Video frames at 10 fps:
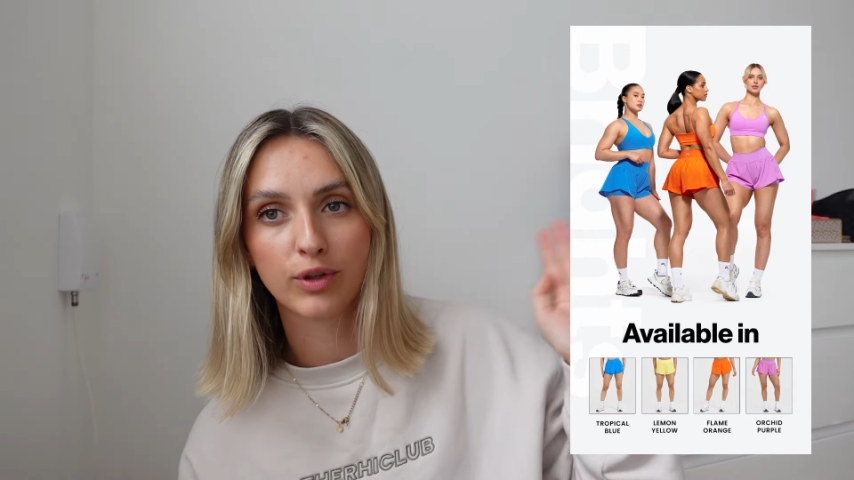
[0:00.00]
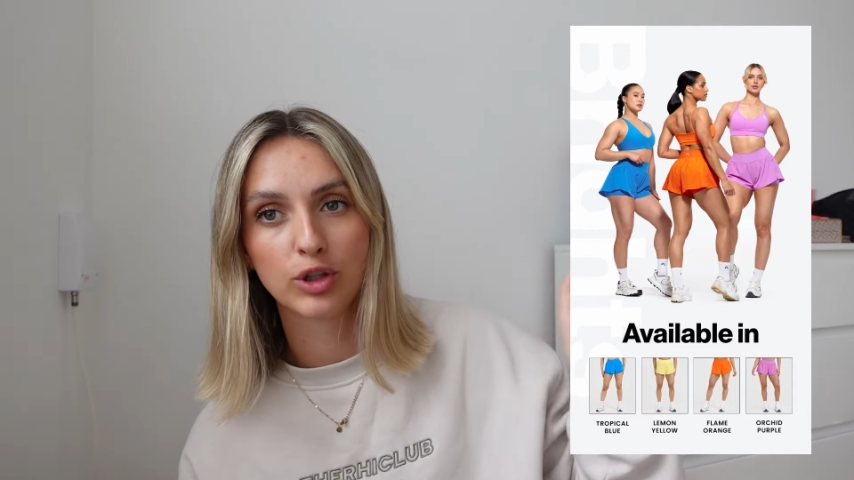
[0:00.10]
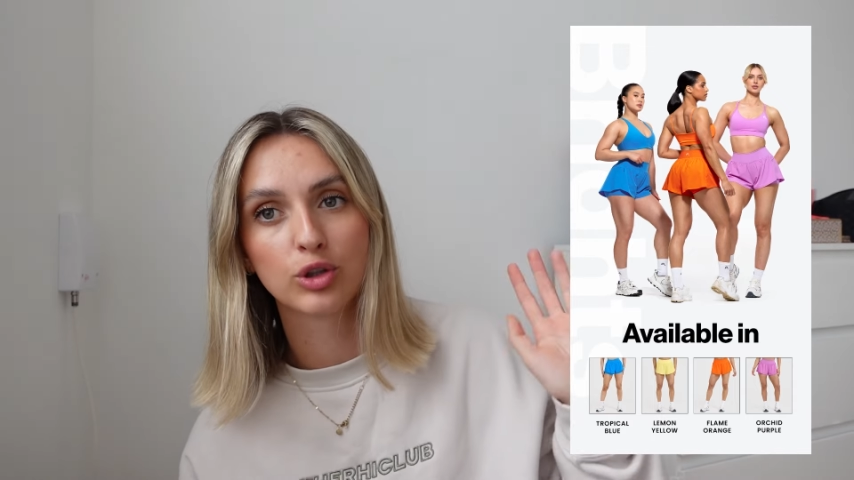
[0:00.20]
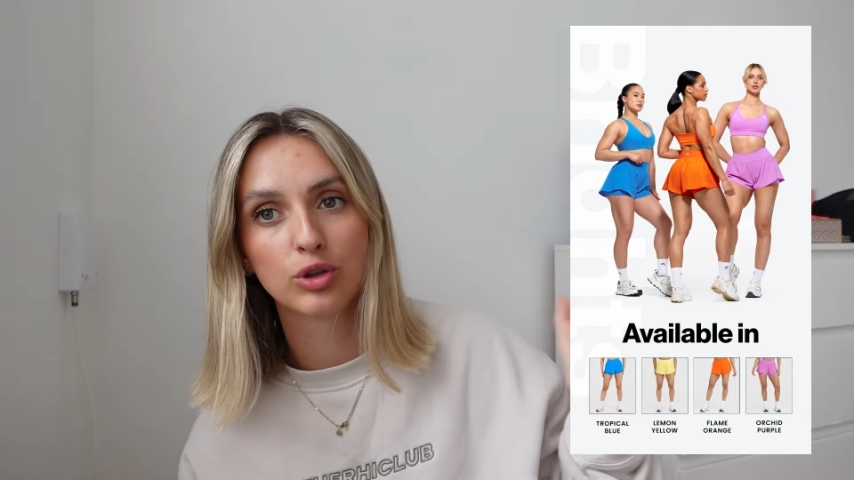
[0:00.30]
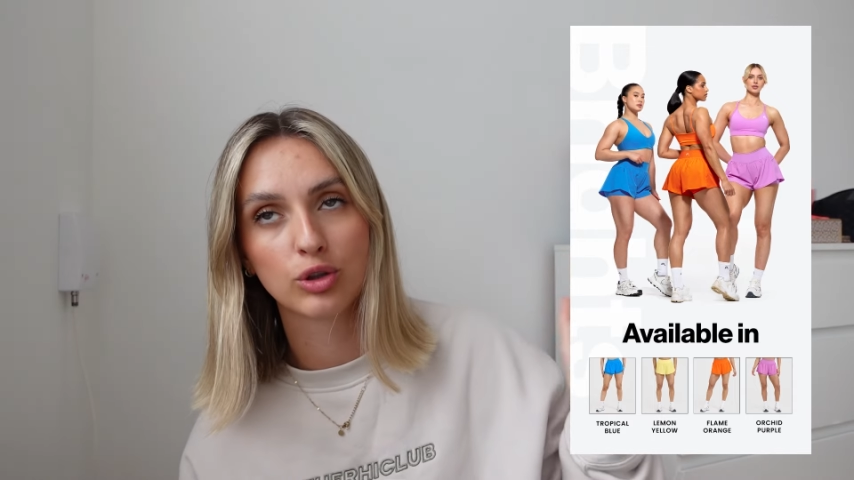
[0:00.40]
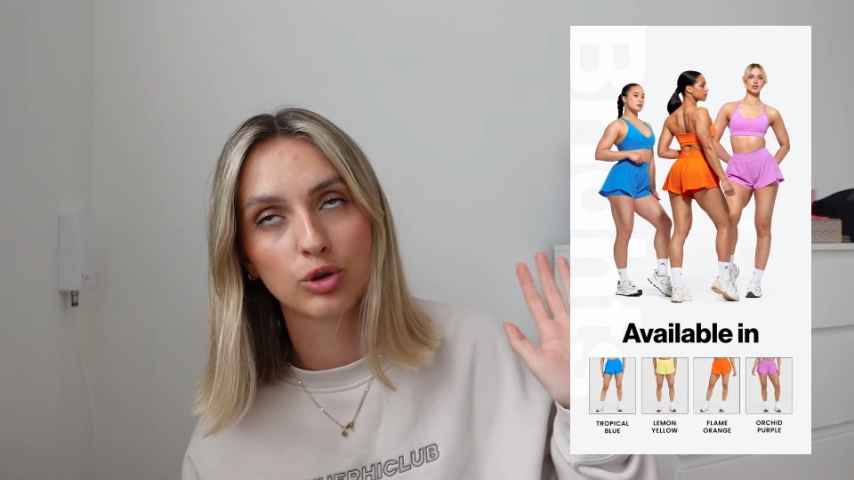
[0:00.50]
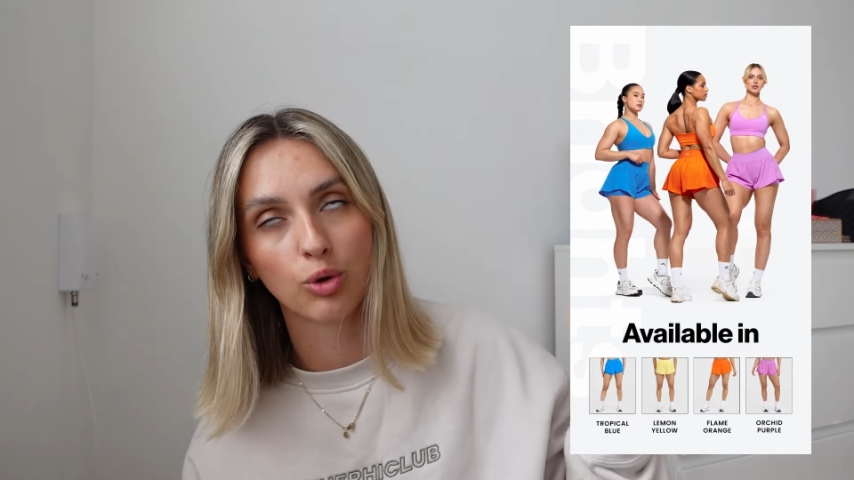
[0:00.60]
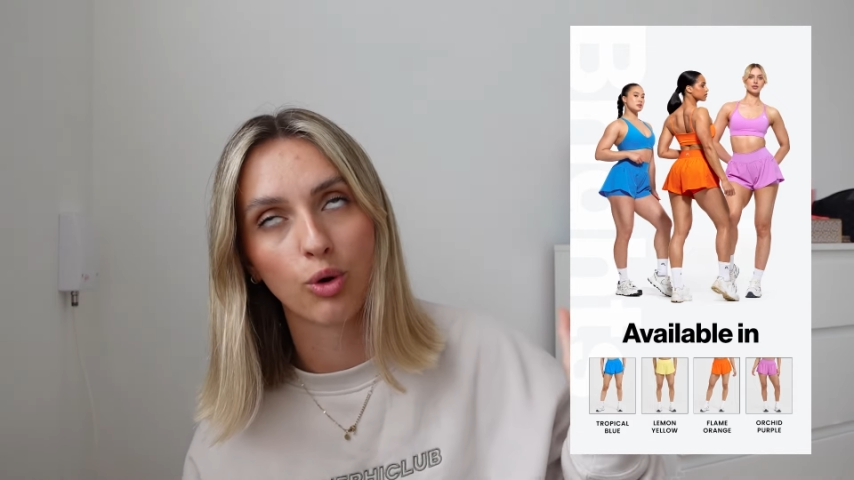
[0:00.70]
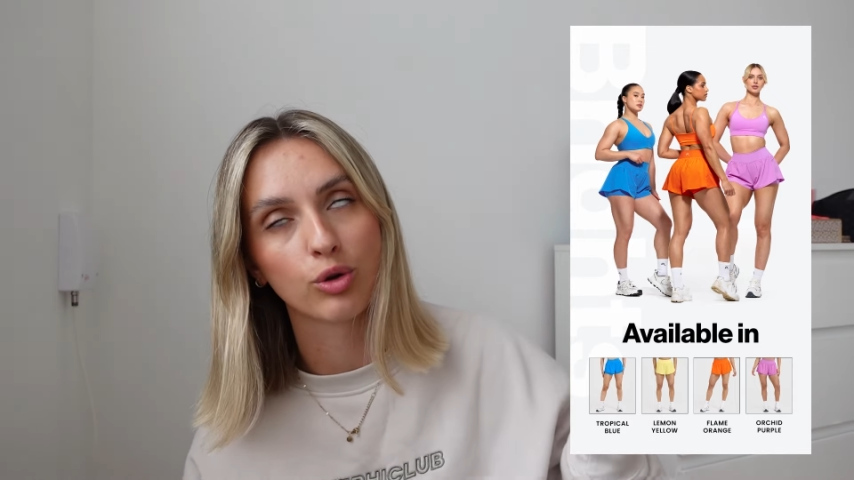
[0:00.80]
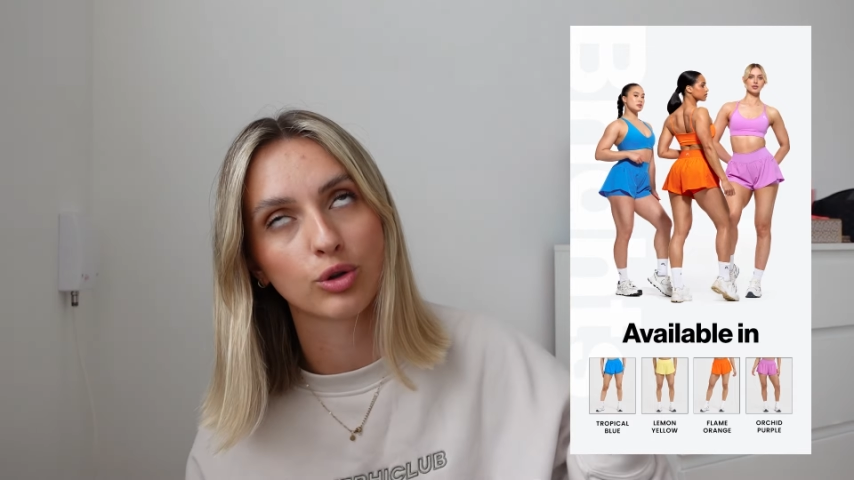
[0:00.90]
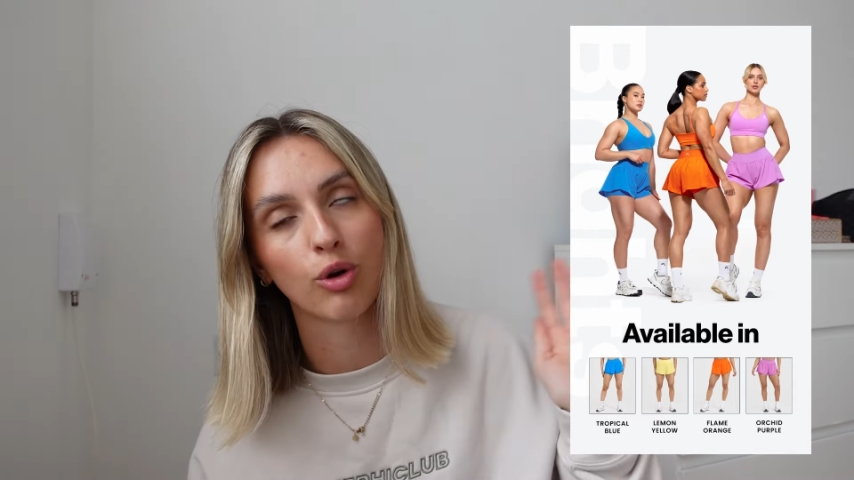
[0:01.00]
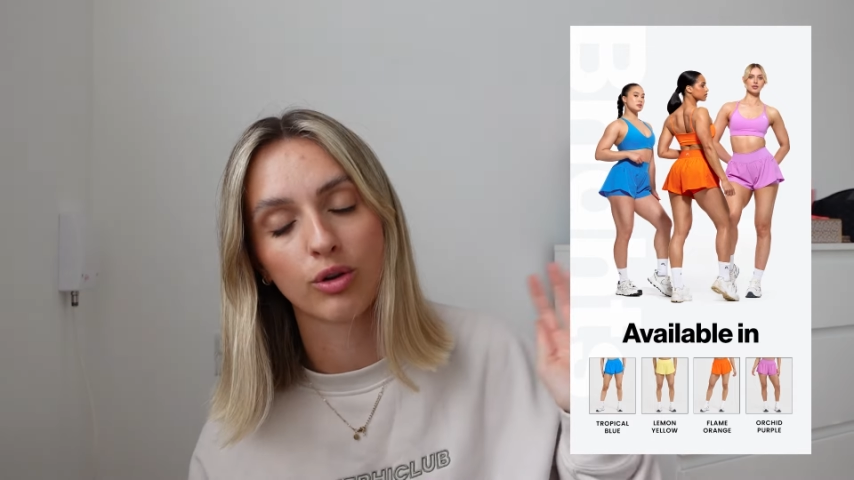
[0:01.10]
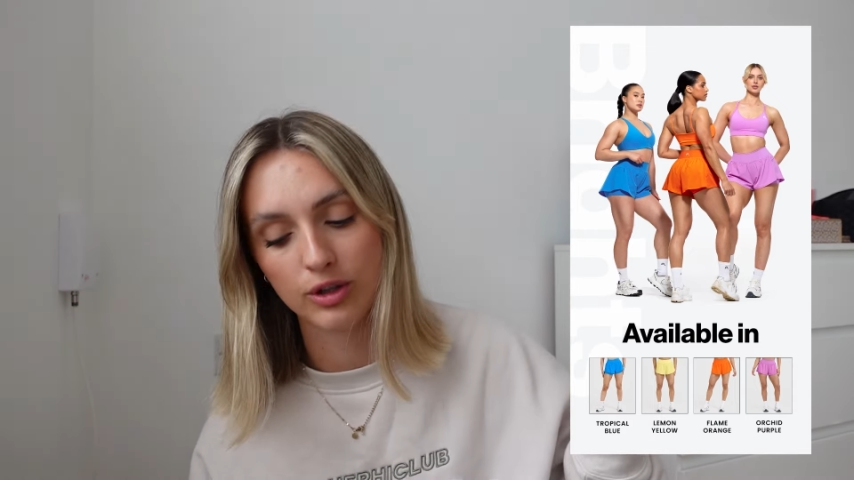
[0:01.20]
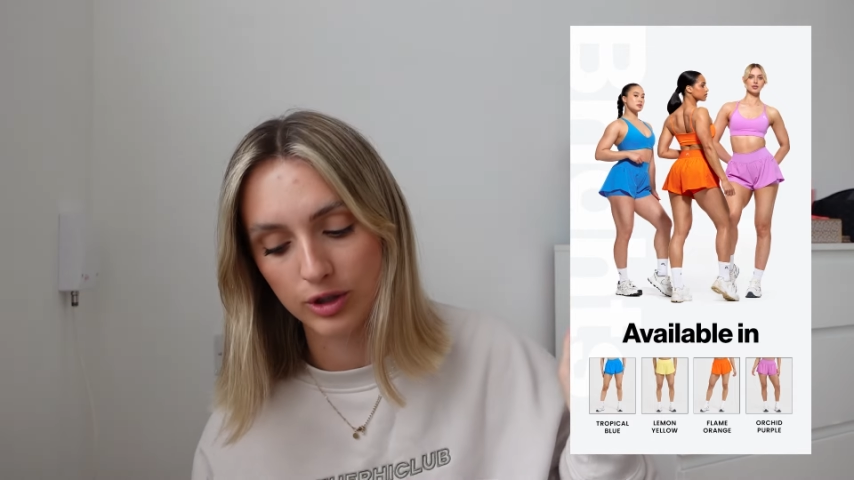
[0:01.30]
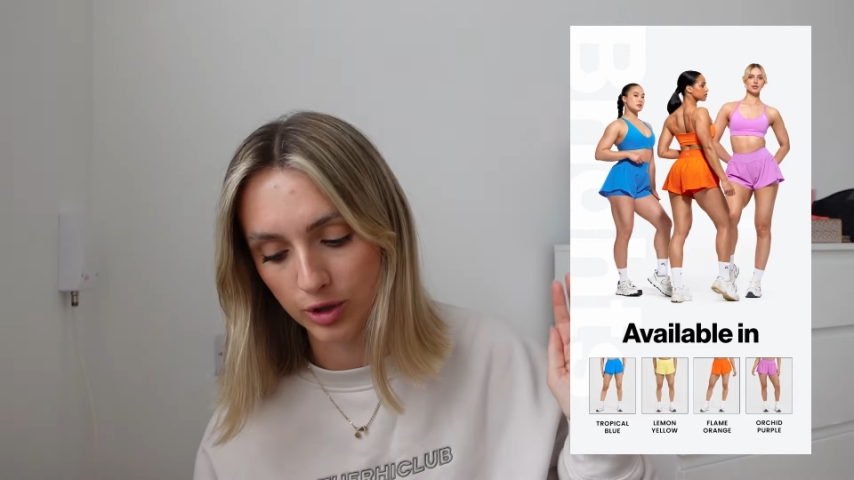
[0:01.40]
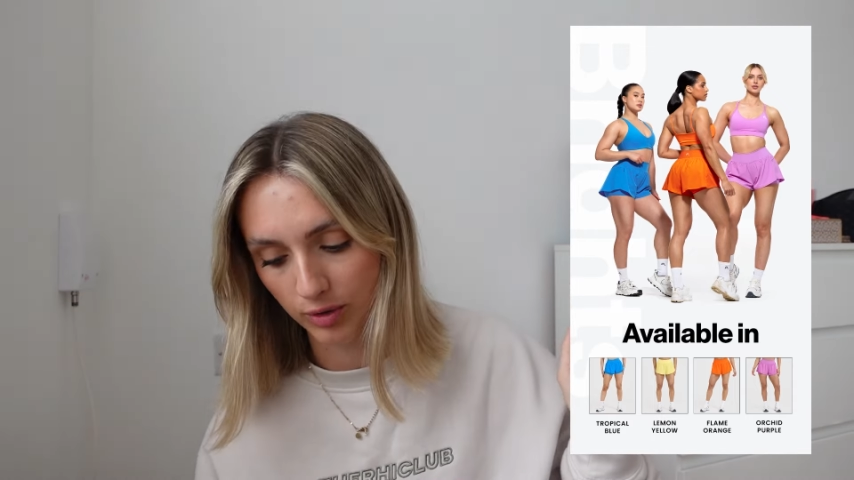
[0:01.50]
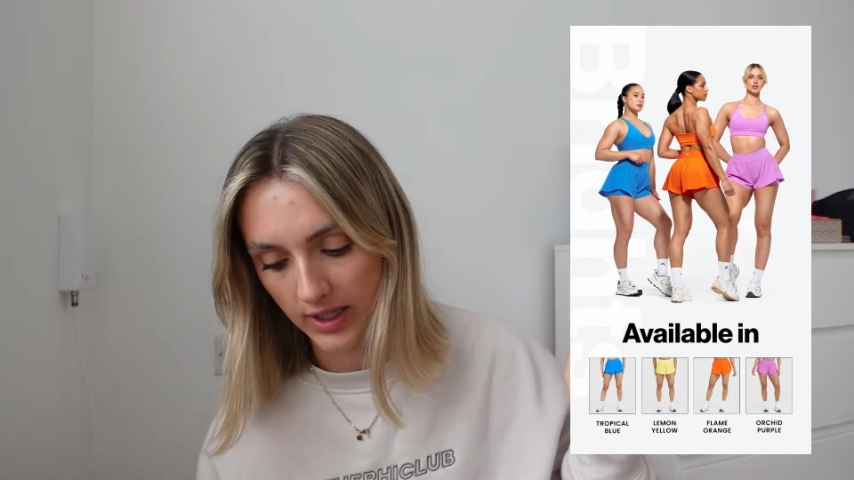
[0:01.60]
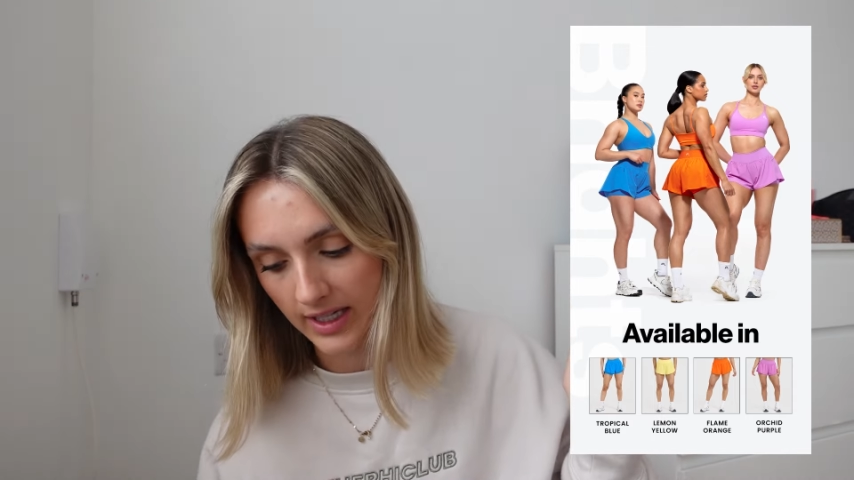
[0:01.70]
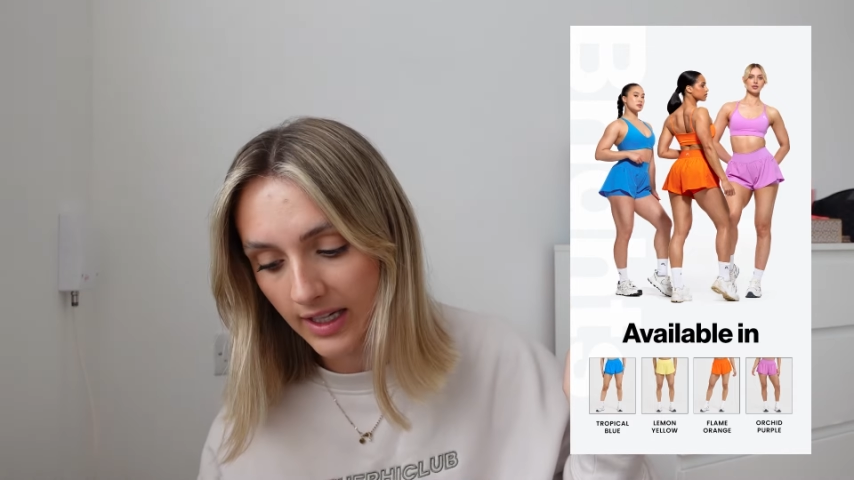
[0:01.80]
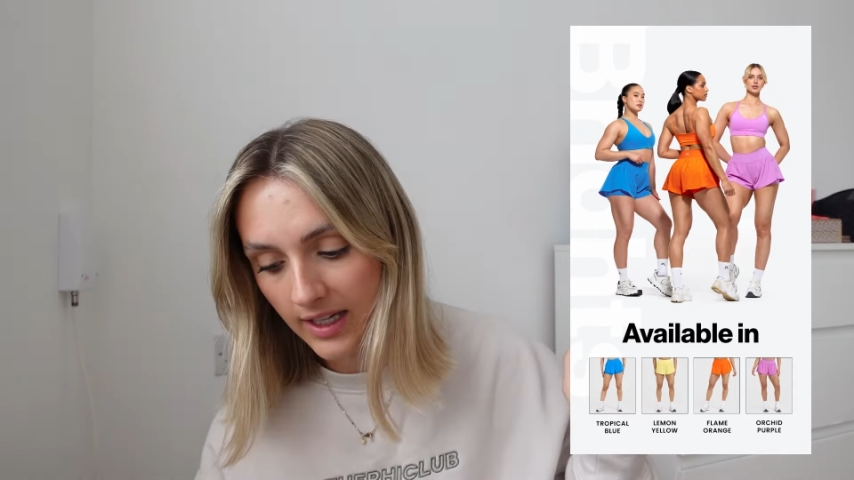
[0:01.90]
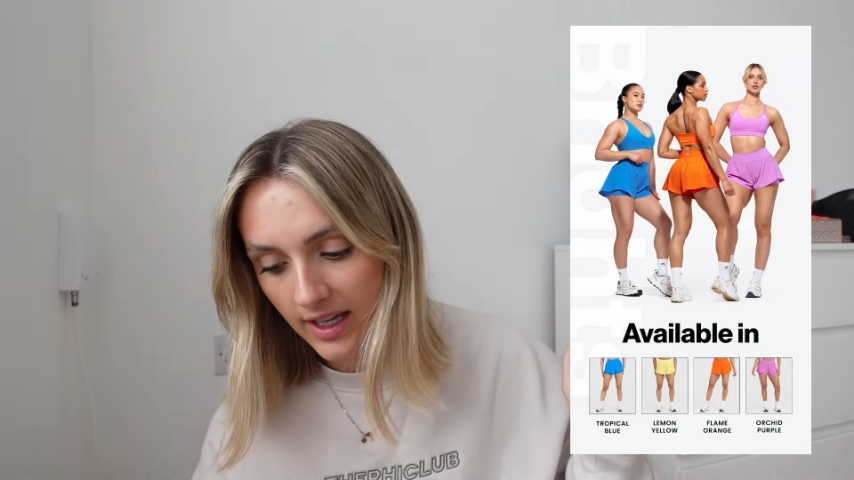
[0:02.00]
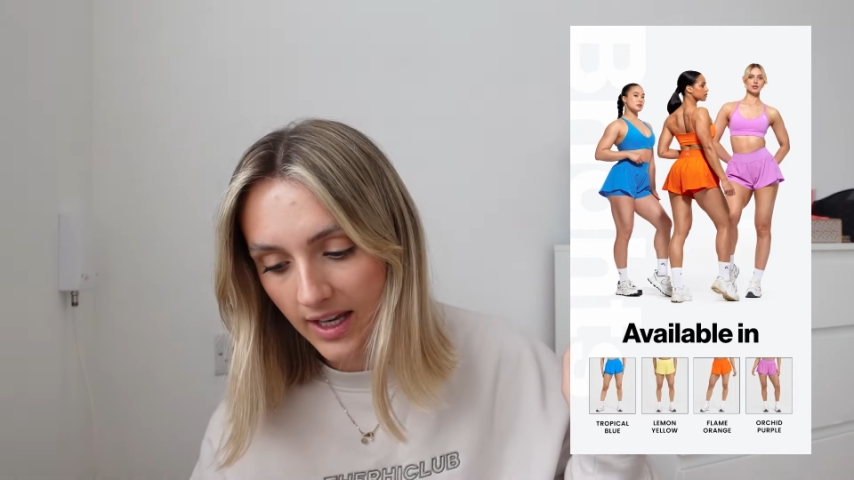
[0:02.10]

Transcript: the shorts on the screen